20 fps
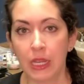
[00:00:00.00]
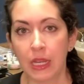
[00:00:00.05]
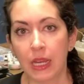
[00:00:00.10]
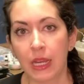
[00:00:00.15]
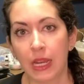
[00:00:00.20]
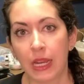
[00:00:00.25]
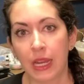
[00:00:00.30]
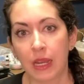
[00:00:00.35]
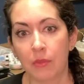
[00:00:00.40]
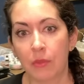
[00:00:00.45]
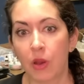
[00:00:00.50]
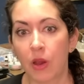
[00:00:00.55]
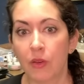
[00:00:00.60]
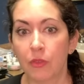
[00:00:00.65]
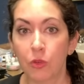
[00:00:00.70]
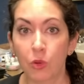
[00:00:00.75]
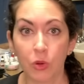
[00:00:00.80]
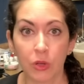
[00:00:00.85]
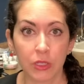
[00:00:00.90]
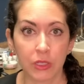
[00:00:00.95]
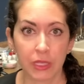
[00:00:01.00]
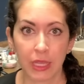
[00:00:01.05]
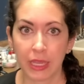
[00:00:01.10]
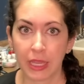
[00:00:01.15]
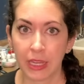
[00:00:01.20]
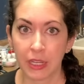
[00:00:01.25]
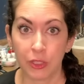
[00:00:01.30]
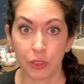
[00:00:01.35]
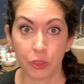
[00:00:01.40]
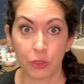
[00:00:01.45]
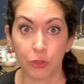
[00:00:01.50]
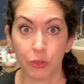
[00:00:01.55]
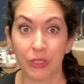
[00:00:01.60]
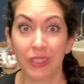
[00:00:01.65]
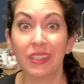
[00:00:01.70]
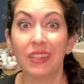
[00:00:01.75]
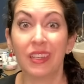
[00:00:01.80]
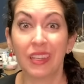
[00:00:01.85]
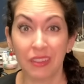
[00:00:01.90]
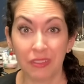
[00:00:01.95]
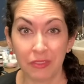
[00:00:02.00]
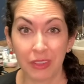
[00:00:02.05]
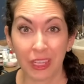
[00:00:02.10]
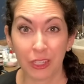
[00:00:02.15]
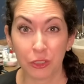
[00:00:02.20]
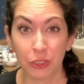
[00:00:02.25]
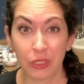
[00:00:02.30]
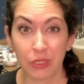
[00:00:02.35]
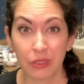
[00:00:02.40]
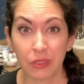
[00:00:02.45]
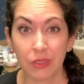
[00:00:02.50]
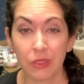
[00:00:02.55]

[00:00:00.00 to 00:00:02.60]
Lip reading: of course, like any surgery, infection.